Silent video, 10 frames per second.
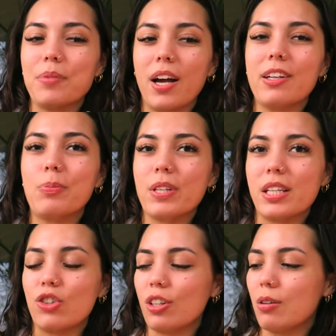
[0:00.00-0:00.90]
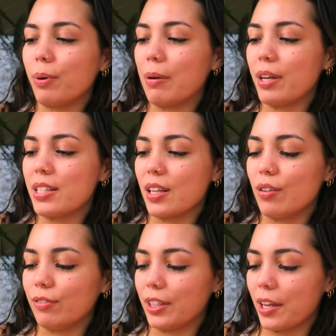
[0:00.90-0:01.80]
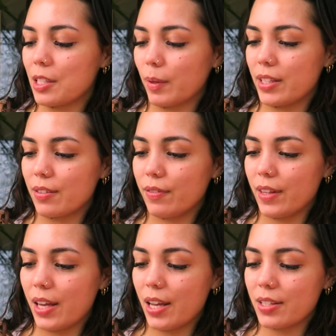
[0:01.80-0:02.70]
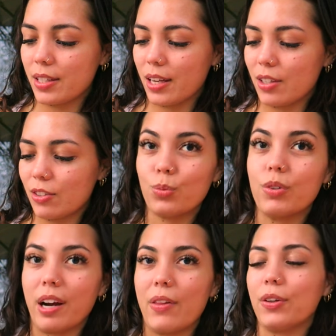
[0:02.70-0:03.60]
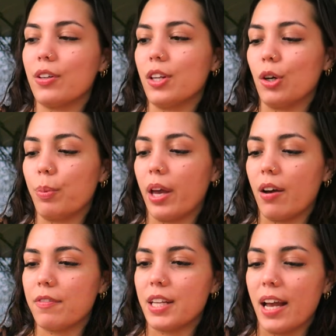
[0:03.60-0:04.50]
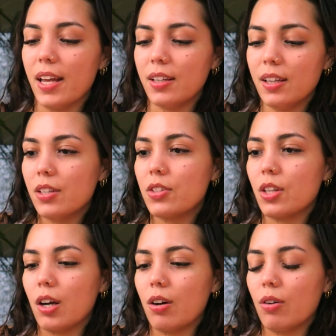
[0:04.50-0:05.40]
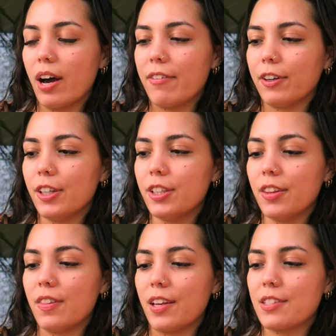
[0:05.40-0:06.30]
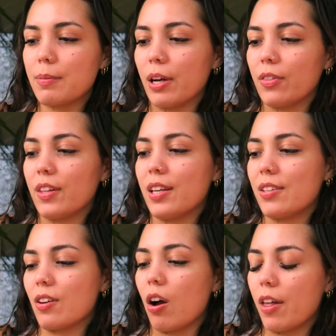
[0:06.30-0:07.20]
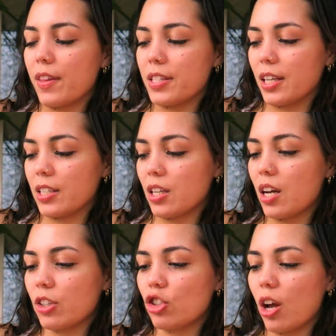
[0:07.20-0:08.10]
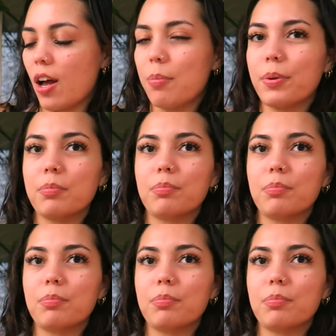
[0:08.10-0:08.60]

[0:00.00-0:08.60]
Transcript: I'm not in a position to buy myself like expensive things, and I would rather, you know, pay off debt. So I've heard good things about these on the TikTok shop.